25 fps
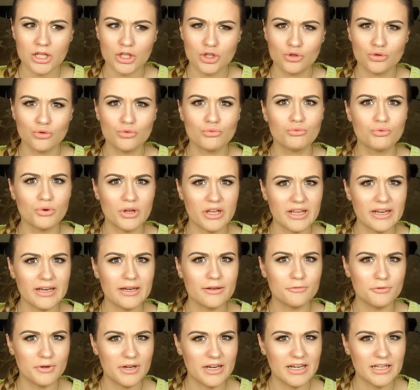to
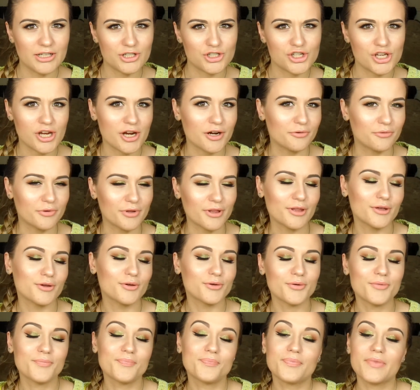really share with
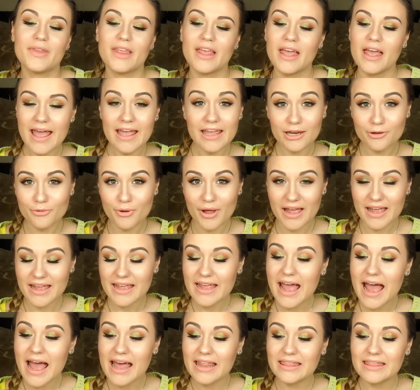you.
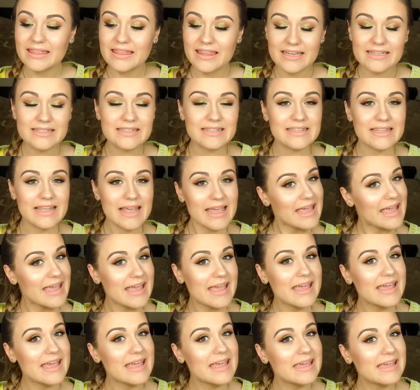Anyway, this
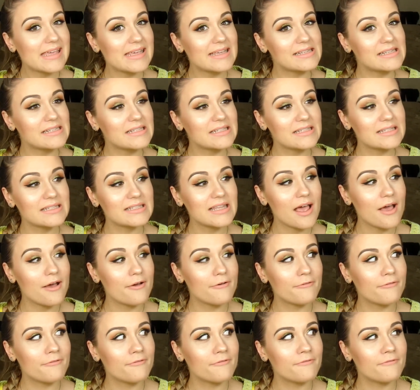is
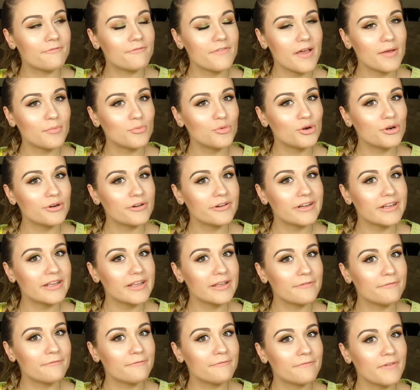
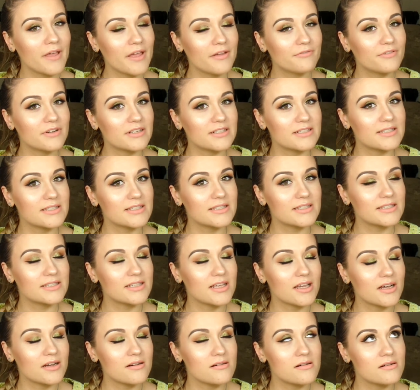February favorites.
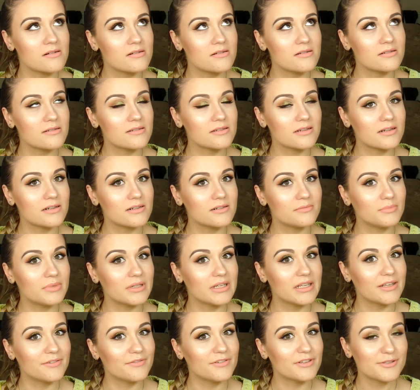I can't
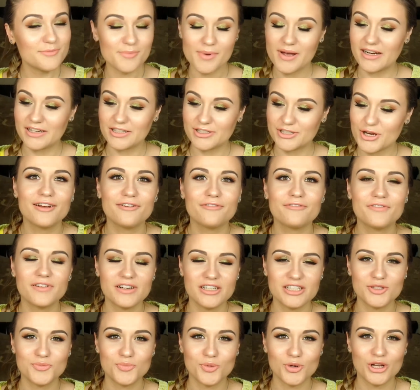believe it's March.
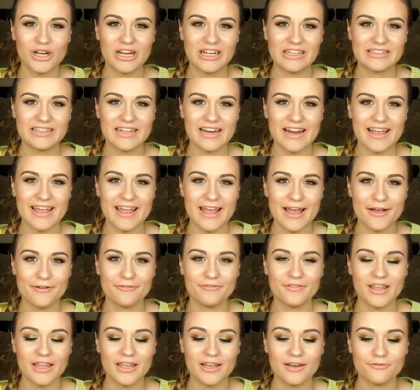First product that I
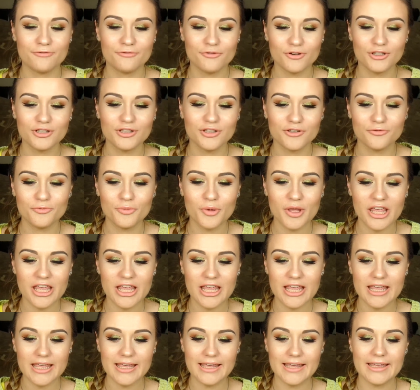have in front of
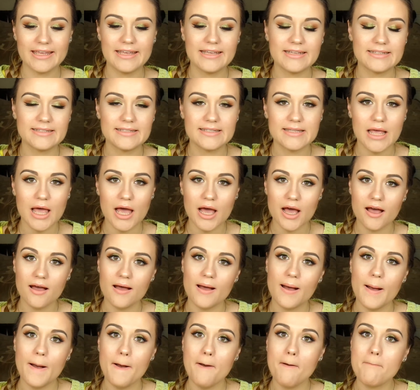me is
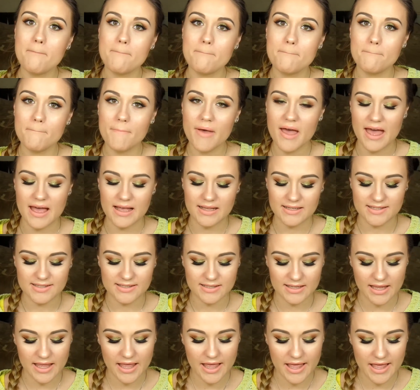a
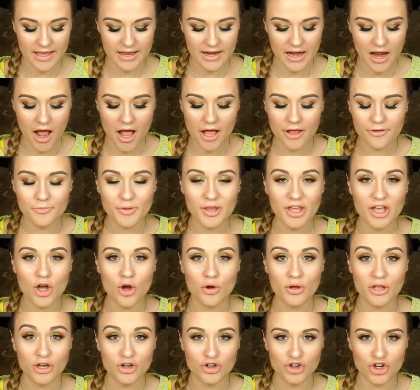mask, and I've been
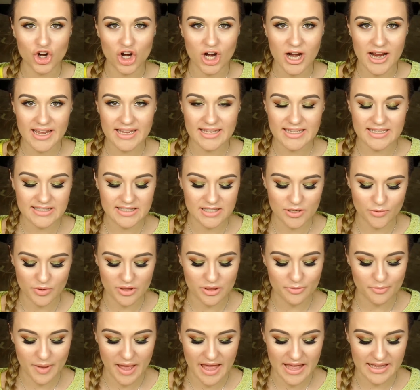going crazy
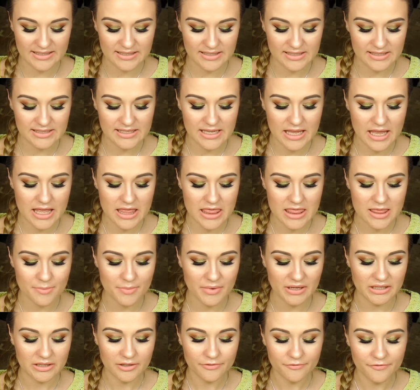with masks in the
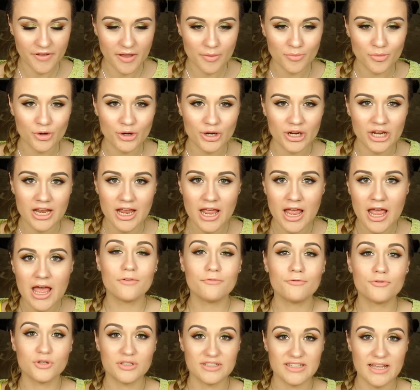month of February.
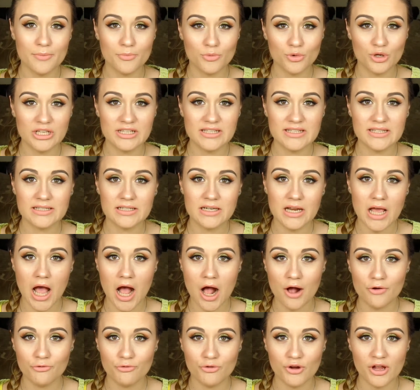For some reason,
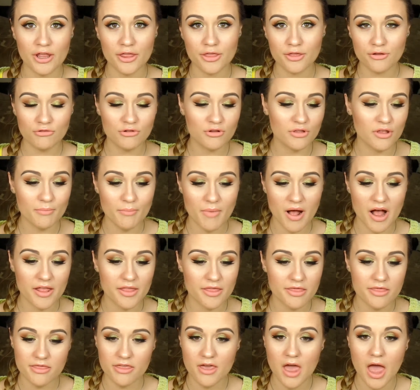halfway through the
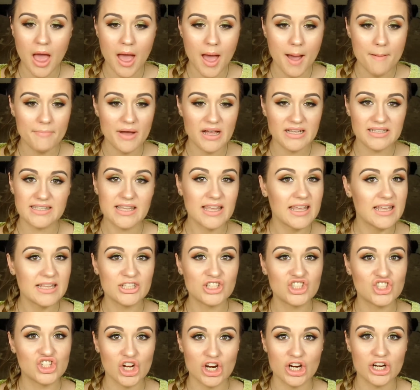month, my
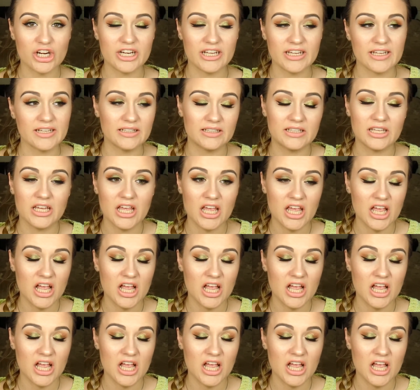skin started